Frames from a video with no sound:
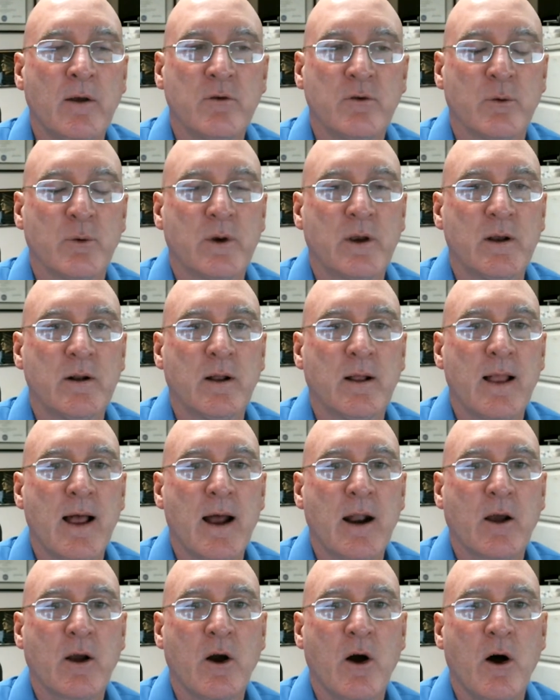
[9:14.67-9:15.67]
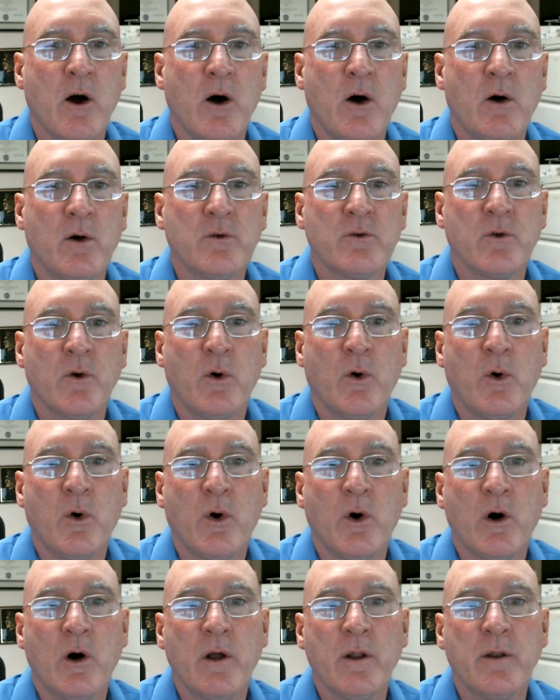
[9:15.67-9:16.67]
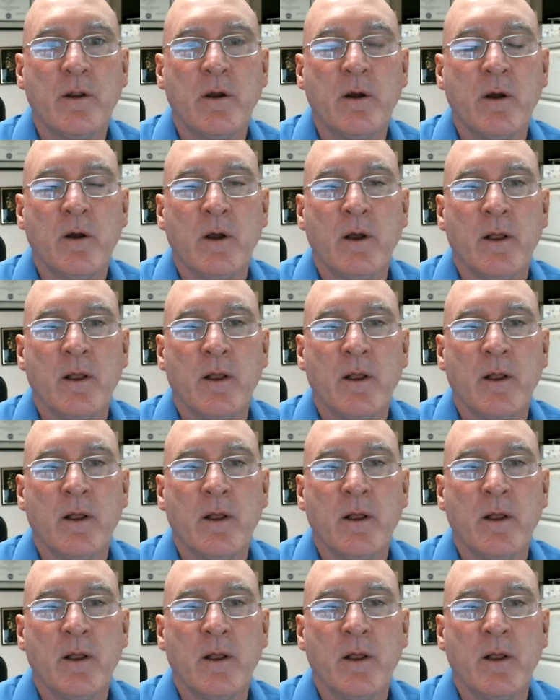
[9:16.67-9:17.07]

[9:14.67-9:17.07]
So we're getting a lot of calls on